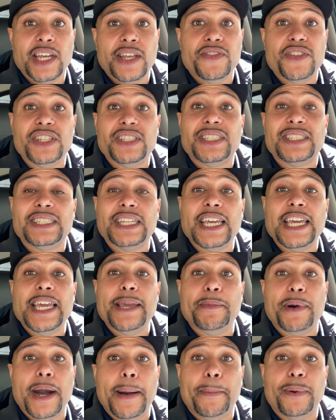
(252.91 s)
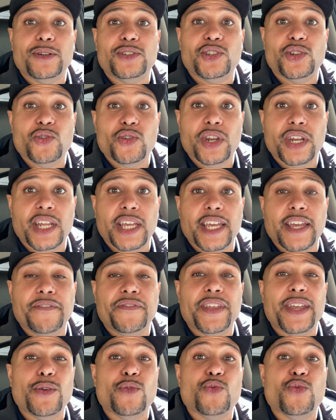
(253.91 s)
this same opportunity if
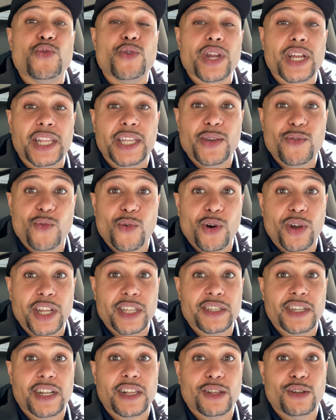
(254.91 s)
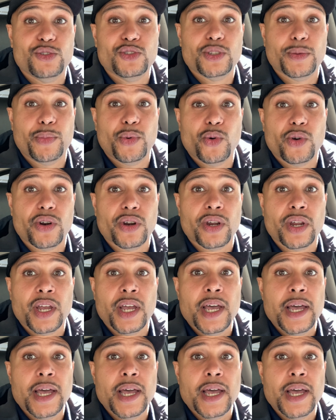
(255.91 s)
they really wanted to close the border,